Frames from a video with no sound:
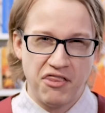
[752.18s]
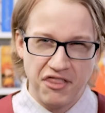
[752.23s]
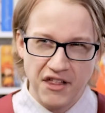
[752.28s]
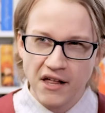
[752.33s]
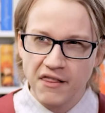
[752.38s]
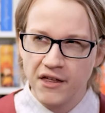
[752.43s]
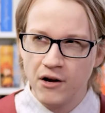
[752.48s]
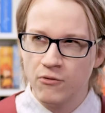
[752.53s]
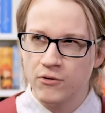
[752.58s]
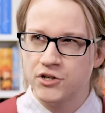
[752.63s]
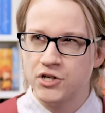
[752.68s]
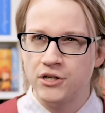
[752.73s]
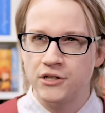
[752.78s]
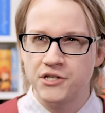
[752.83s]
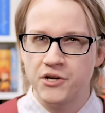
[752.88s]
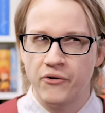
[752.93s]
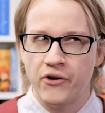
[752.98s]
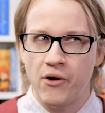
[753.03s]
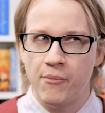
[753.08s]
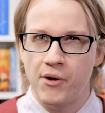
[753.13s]
I think the original
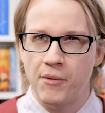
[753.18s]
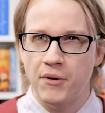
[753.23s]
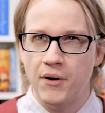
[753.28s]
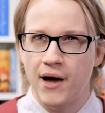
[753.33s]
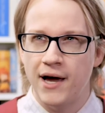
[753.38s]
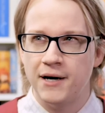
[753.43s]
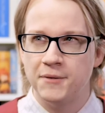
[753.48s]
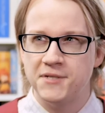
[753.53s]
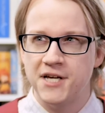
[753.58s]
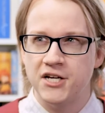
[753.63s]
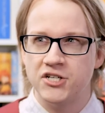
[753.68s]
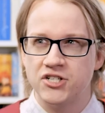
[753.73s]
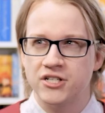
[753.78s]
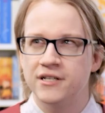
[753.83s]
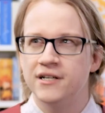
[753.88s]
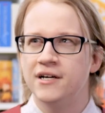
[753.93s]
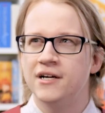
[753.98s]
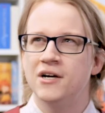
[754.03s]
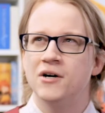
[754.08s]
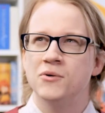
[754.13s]
Tokyo Mew Mew
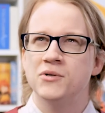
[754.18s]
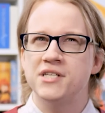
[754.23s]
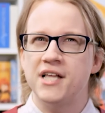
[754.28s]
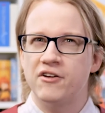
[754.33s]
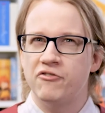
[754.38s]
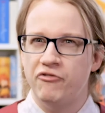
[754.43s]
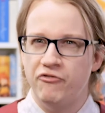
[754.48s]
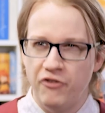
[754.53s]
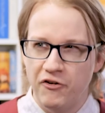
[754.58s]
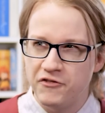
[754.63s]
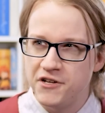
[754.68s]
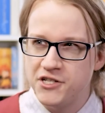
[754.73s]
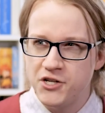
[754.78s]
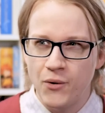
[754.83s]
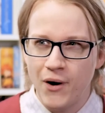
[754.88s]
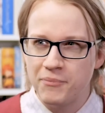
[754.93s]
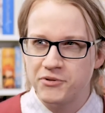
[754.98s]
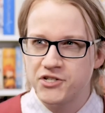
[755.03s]
adaptation was like 52